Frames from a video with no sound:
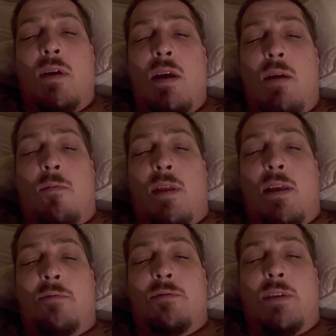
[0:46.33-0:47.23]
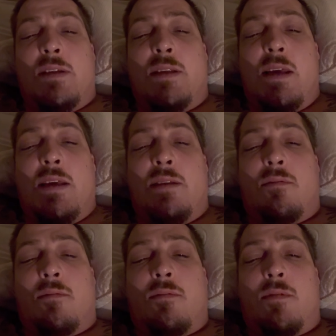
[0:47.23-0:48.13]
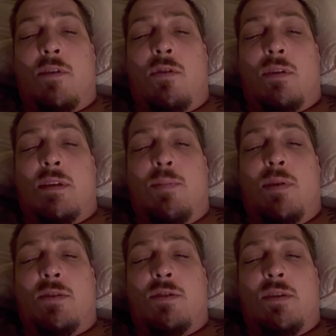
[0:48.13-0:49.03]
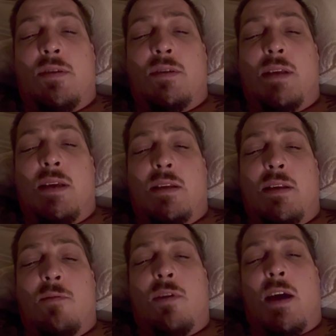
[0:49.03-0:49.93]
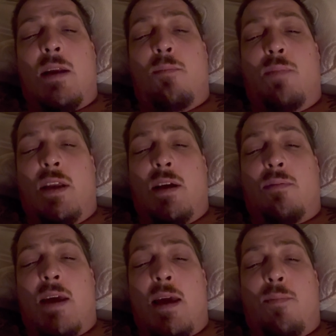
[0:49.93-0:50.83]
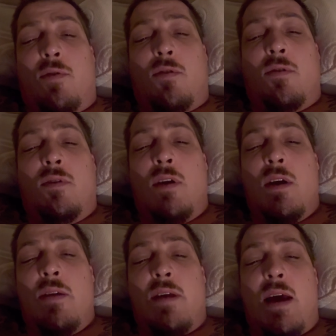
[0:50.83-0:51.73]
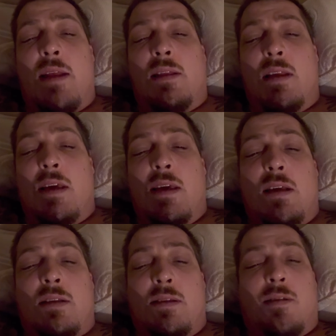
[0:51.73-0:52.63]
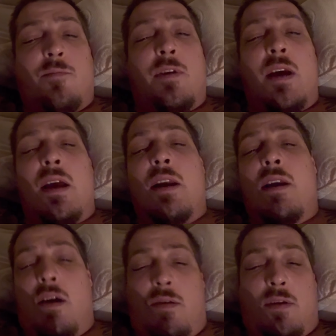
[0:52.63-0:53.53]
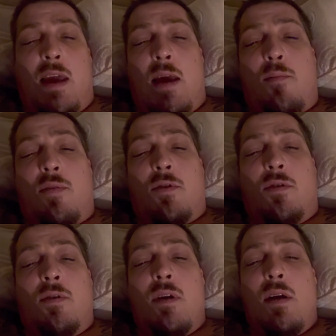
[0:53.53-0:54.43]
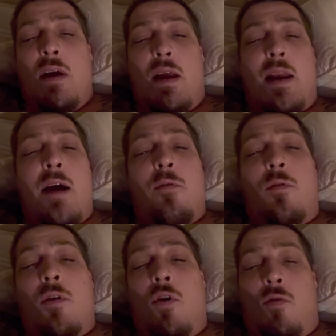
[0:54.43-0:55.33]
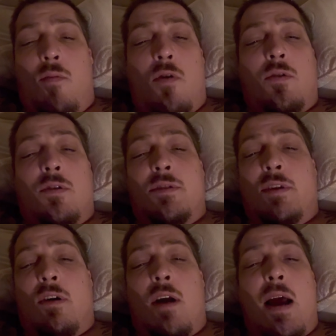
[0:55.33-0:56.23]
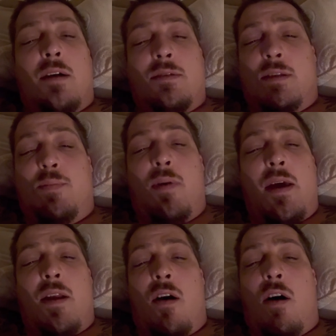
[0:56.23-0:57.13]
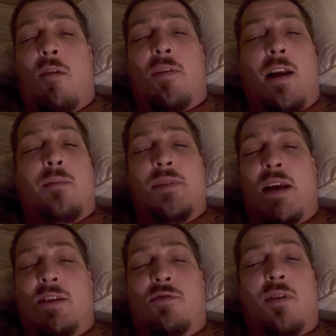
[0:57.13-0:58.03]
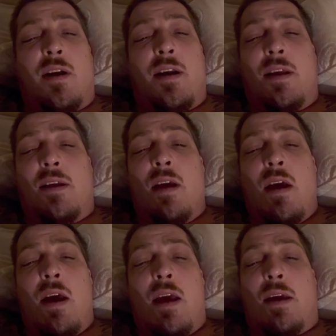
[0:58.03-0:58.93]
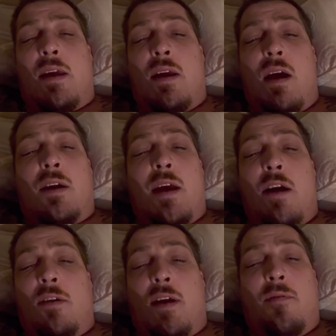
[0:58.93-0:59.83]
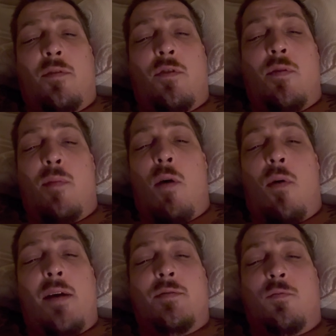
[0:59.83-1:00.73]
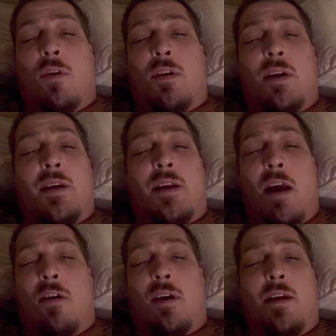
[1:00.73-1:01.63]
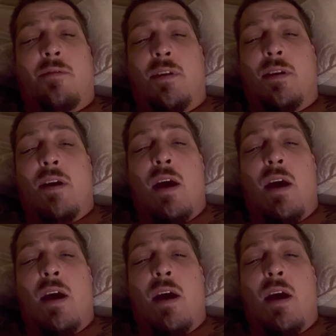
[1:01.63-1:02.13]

and we lived in a tent, and you can see pictures of the tent, and then we got a beat-up camper that had leaks, and then we got another camper, and now we're homeowners, and our house is paid off, and I'm day trading, and a caregiver, and my wife's working caregiving,